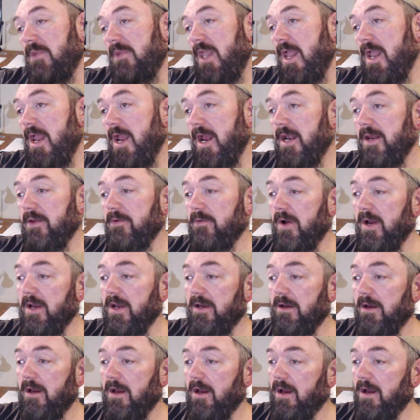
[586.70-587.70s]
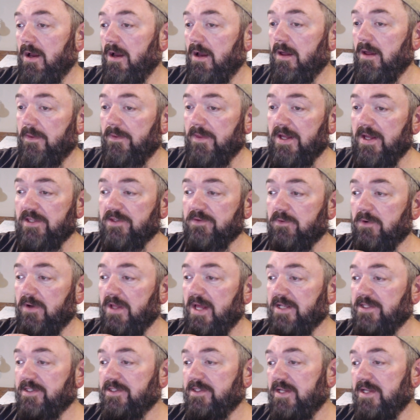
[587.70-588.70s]
Anyway, that's where
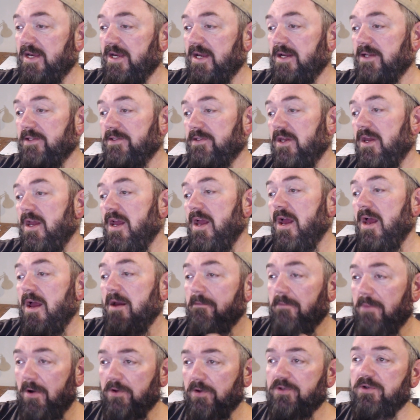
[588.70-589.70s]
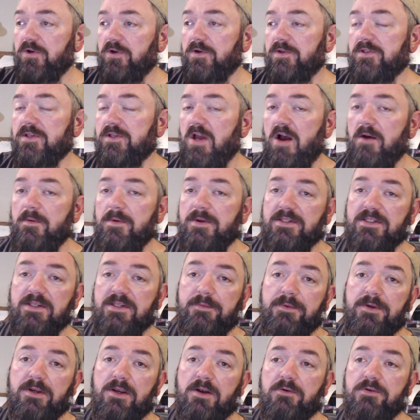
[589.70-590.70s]
that stands. Post y'all's comments.
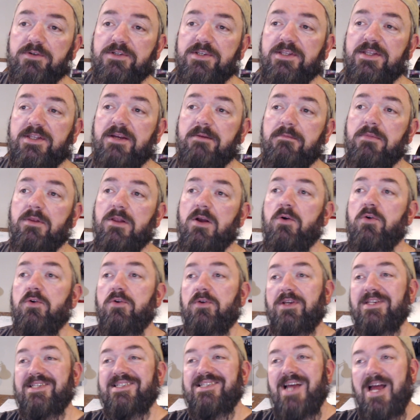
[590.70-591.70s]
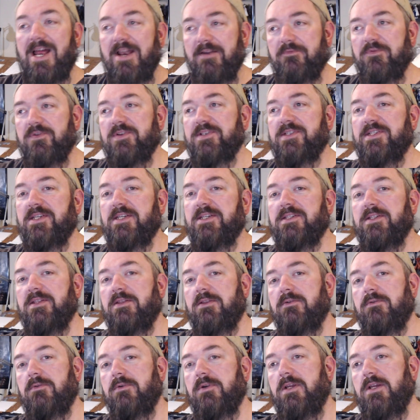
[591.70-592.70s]
Let me know what you think below. Are you excited for season
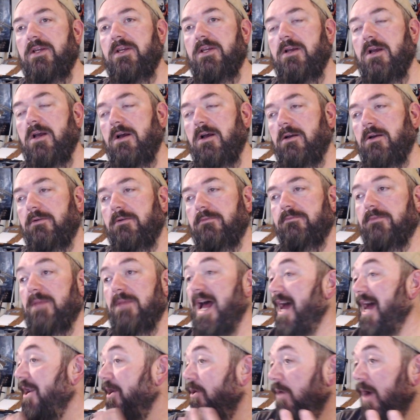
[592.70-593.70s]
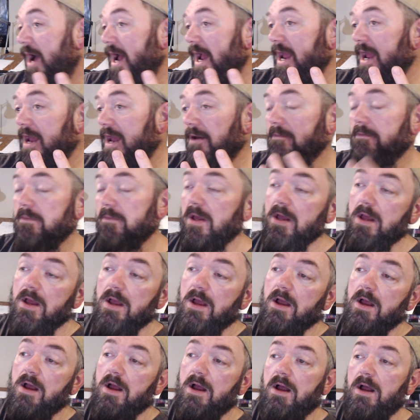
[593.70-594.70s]
3? I know I am.
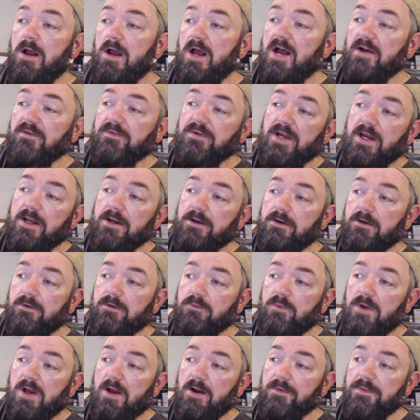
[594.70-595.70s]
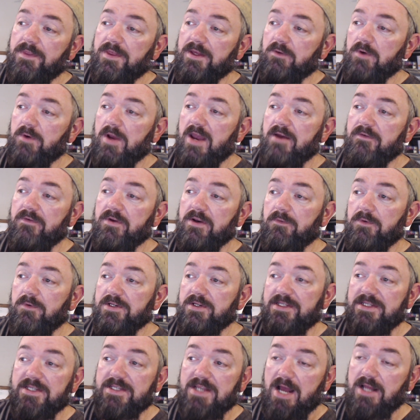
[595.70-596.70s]
I don't think we have any
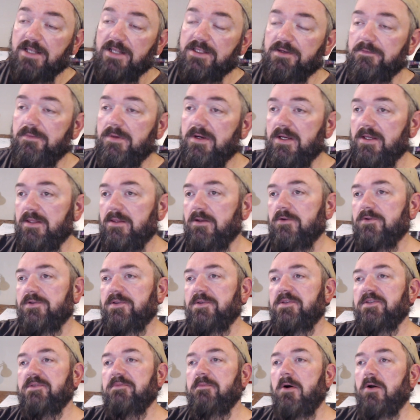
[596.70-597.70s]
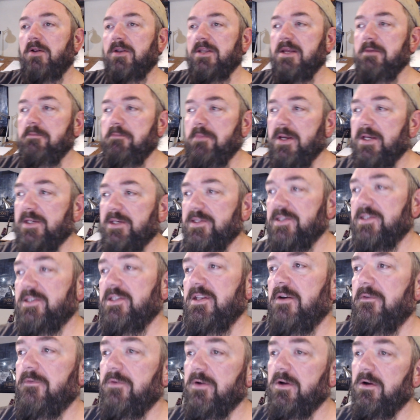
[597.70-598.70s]
reason not to be. There's some small nitpicks and
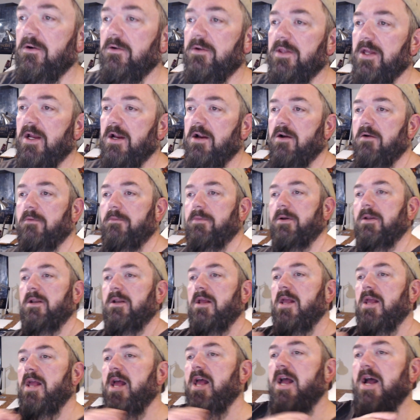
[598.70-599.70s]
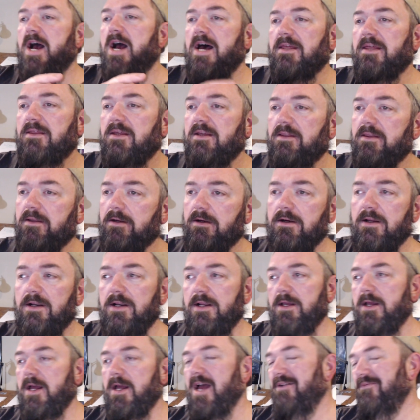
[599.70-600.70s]
stuff here and there, but I think they're
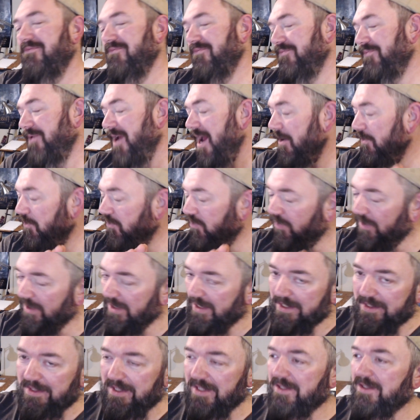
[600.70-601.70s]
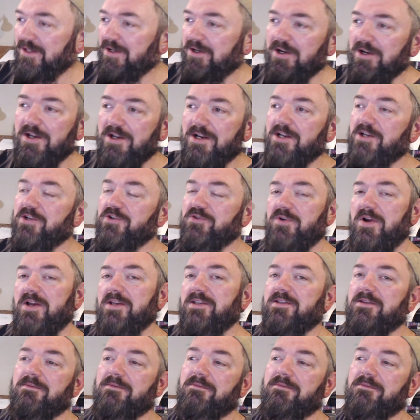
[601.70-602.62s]
gonna. I really think they're gonna address them.